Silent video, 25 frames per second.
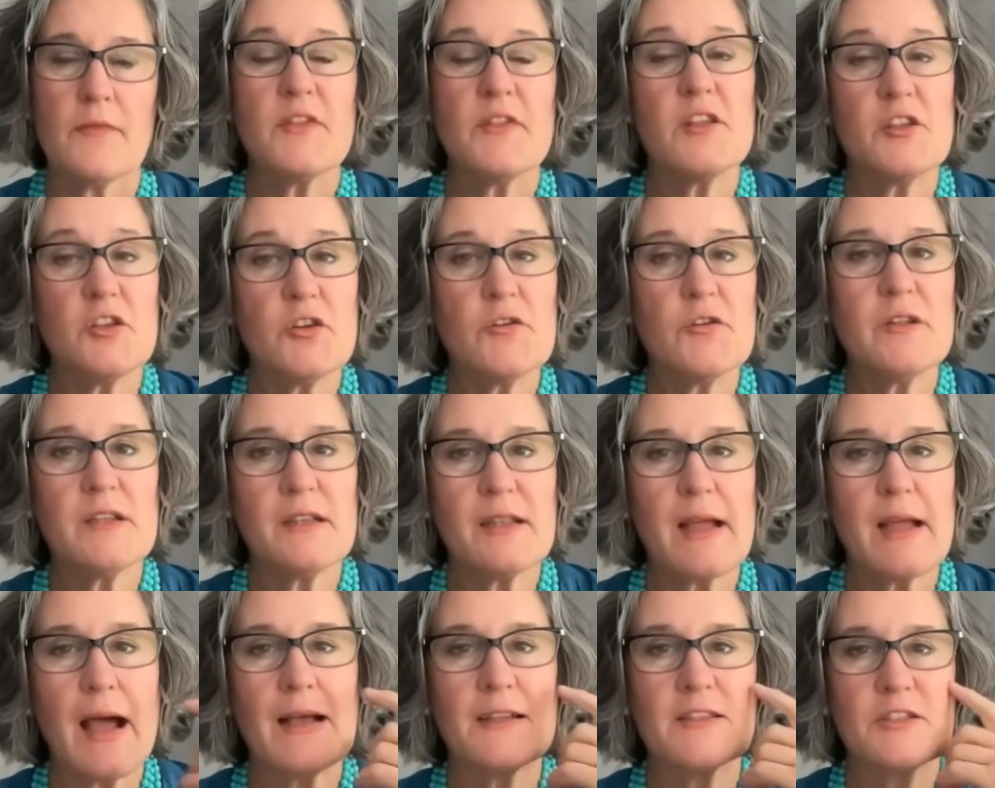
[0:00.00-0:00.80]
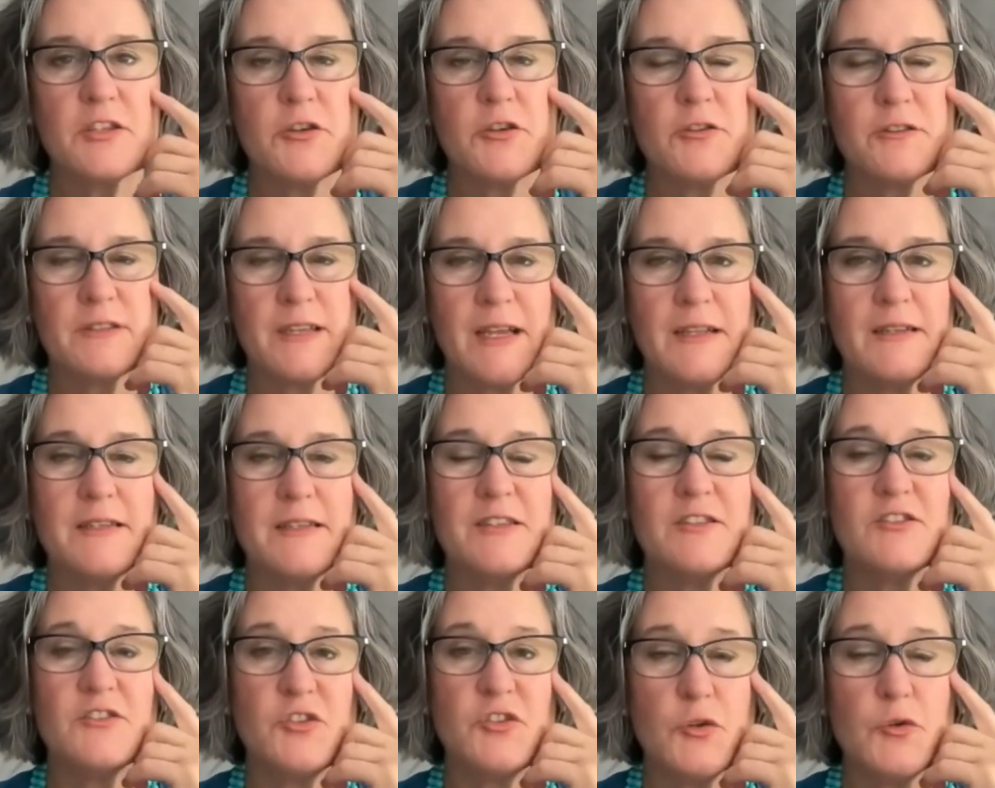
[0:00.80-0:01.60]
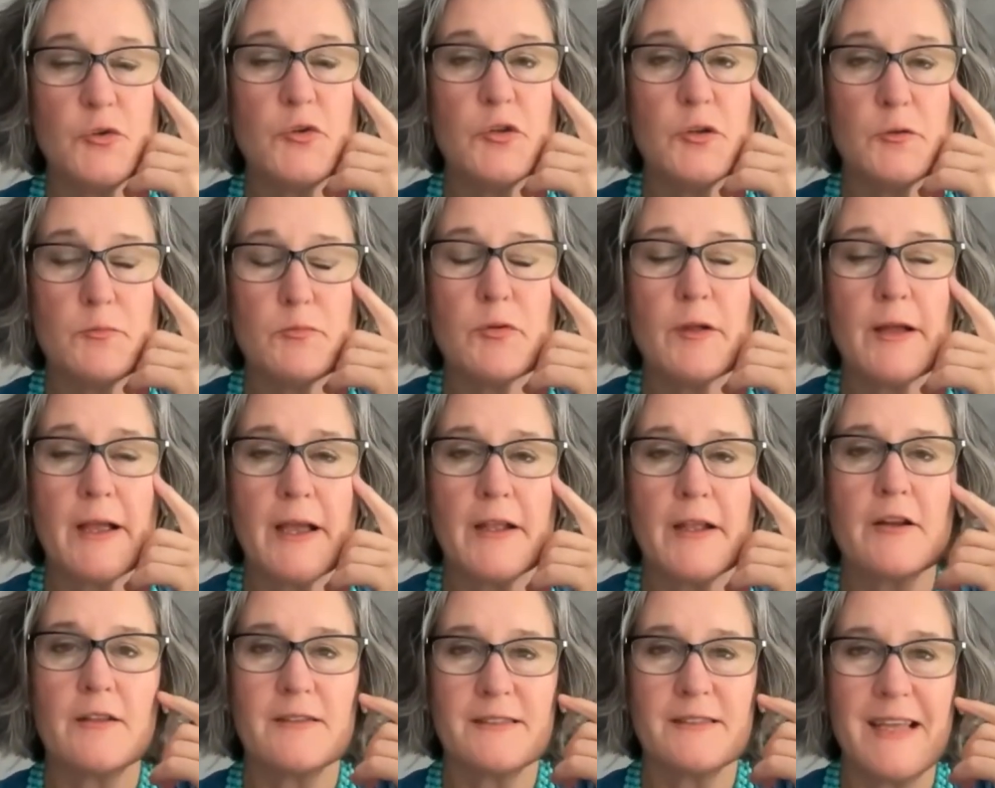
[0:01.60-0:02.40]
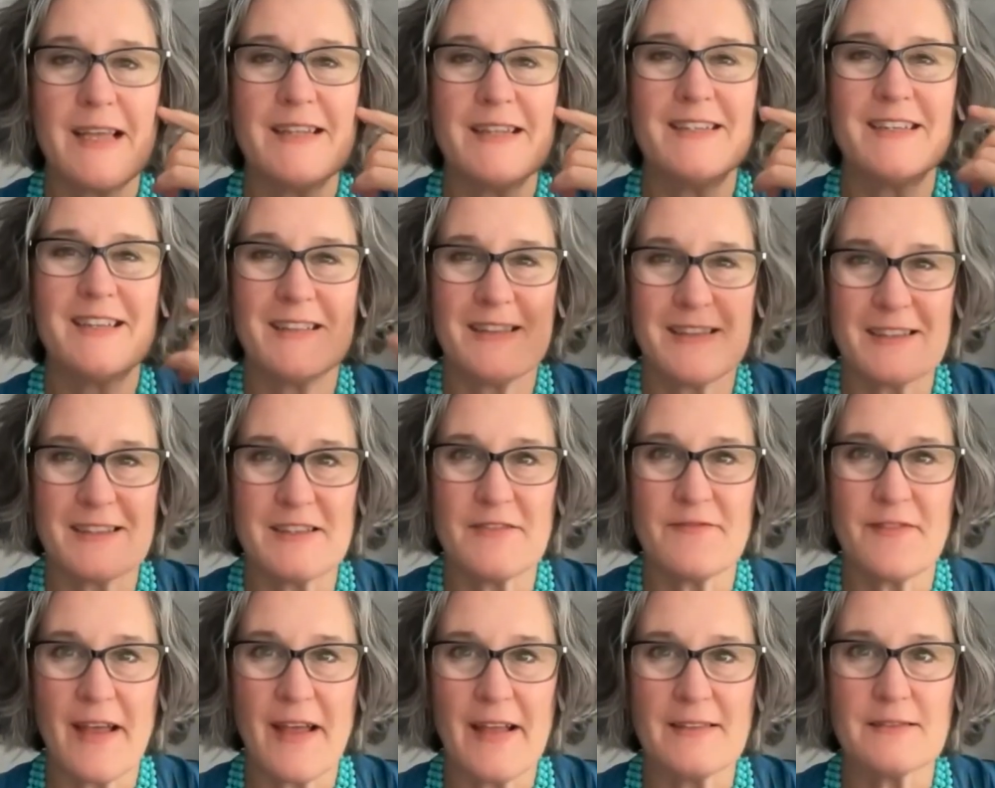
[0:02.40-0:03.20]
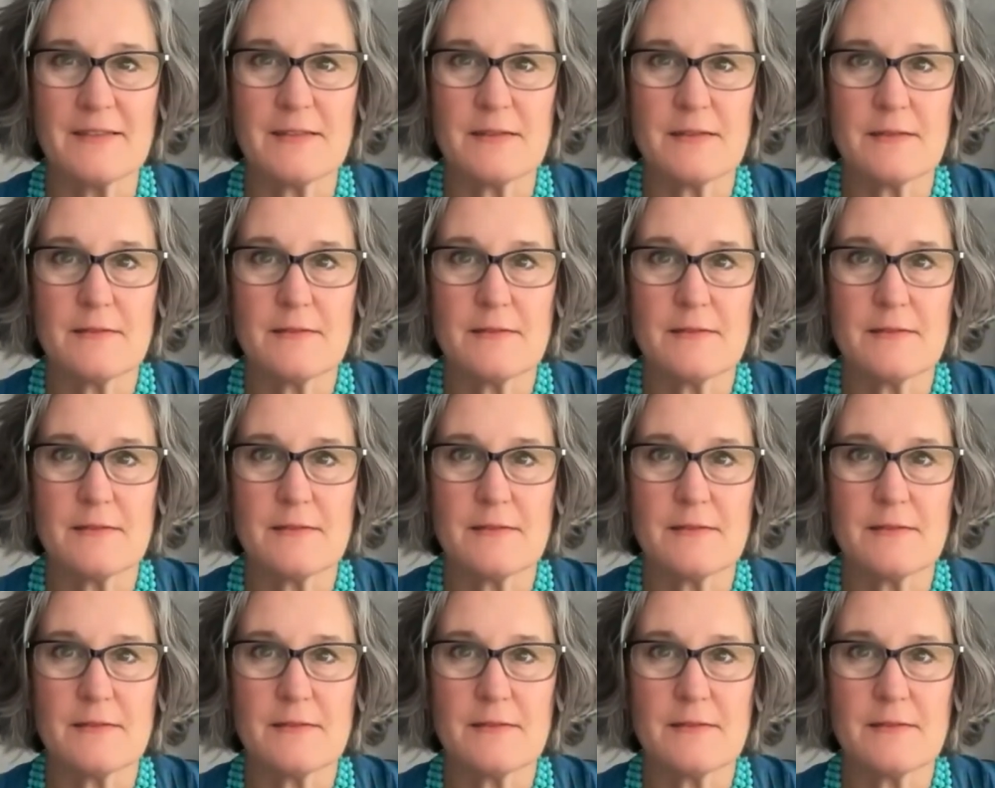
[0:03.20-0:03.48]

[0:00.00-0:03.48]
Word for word: then you need to ask your attendees, do you plan on attending this event?